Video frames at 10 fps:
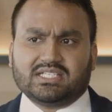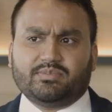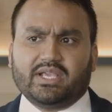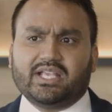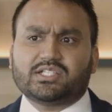tip
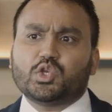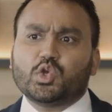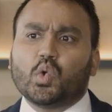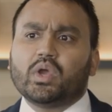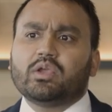is
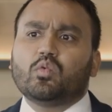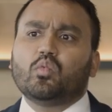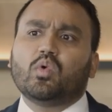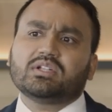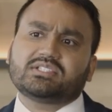knowing
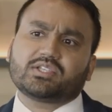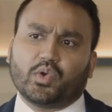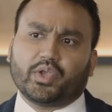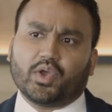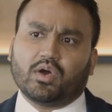what's
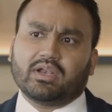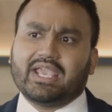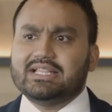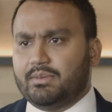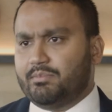going on
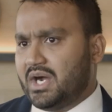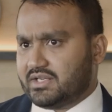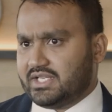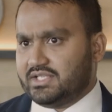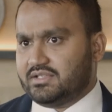in the
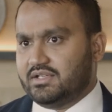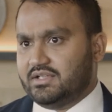market.